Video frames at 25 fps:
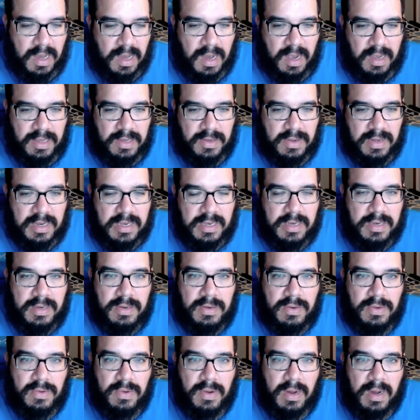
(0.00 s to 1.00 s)
You get
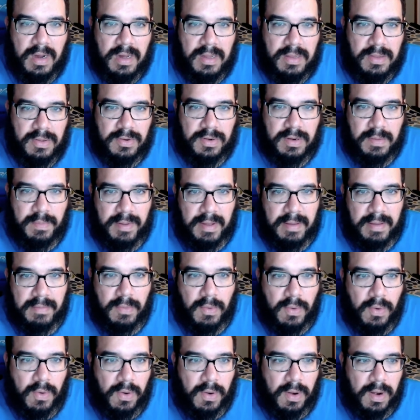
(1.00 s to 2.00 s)
to learn a bit
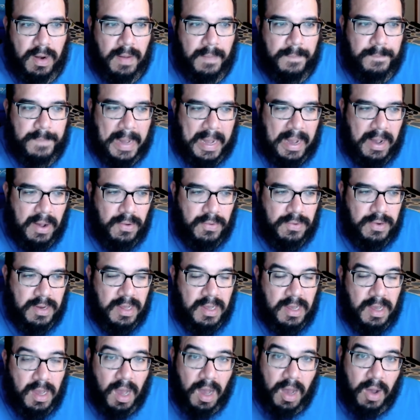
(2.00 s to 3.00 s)
more about
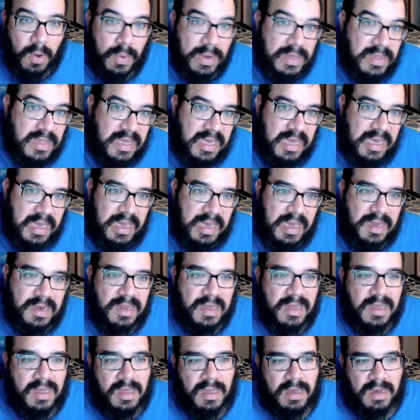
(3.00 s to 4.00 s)
WizKid
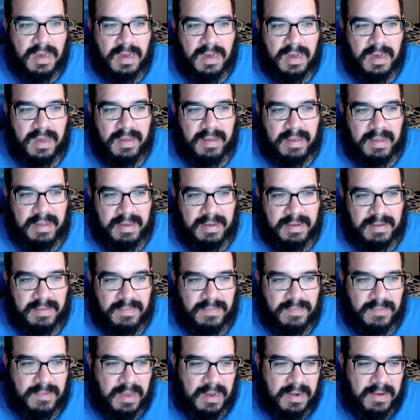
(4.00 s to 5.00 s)
and
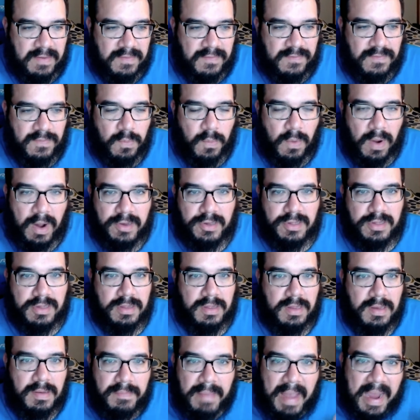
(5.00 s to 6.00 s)
kind of watch
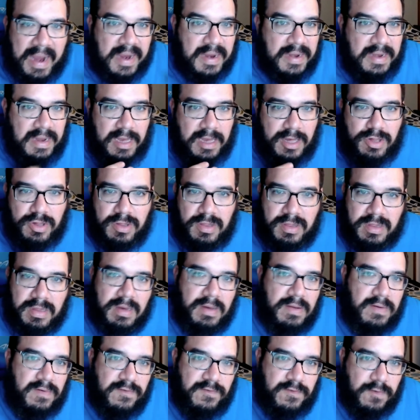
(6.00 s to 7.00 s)
the machinations
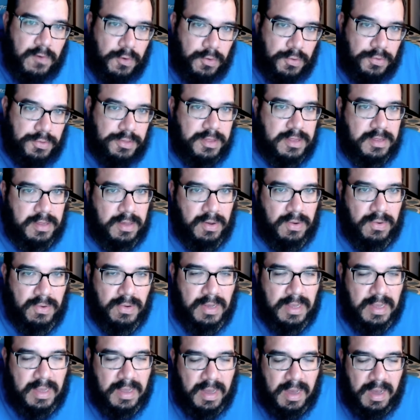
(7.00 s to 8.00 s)
unfold. So,
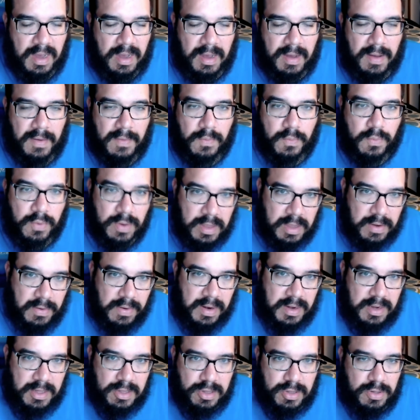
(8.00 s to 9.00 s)
really great
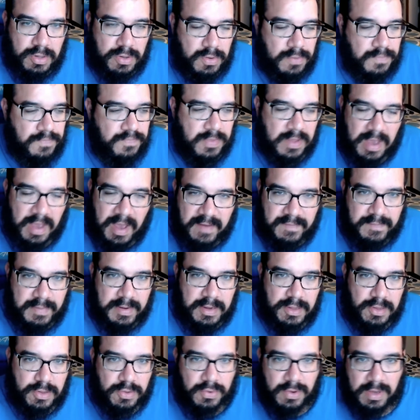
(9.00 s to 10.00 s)
issue. I've been
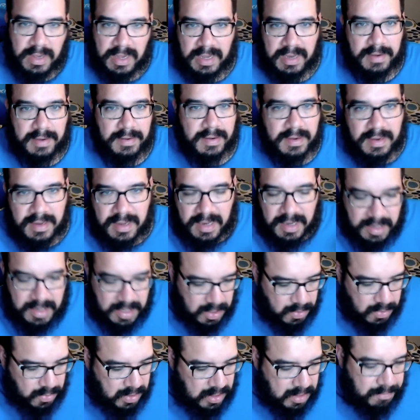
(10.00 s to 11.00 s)
enjoying it,
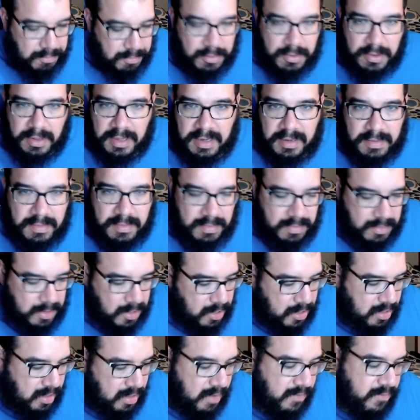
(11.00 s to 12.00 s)
continuing to pull it. Good
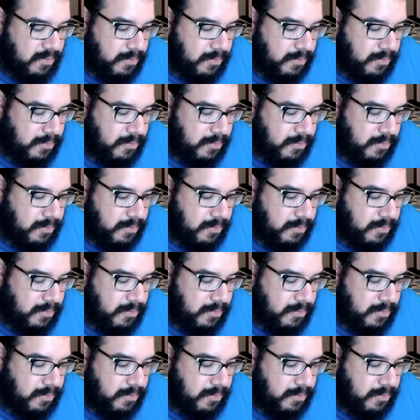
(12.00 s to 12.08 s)
stuff.